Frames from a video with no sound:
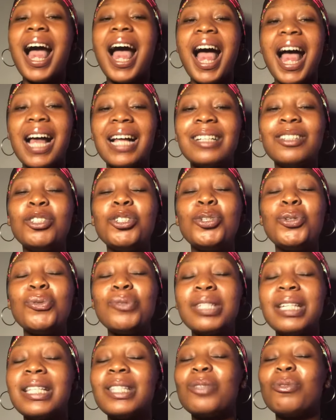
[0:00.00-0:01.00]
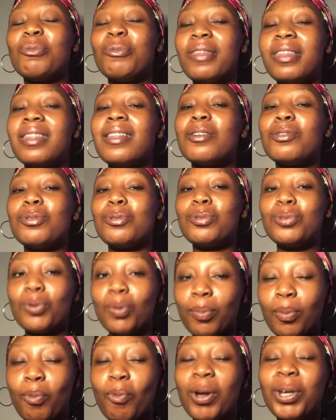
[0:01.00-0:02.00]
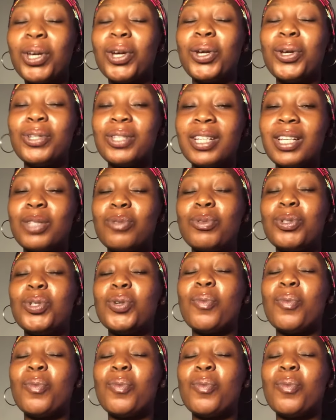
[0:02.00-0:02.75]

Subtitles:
And use it with the soap when you're using it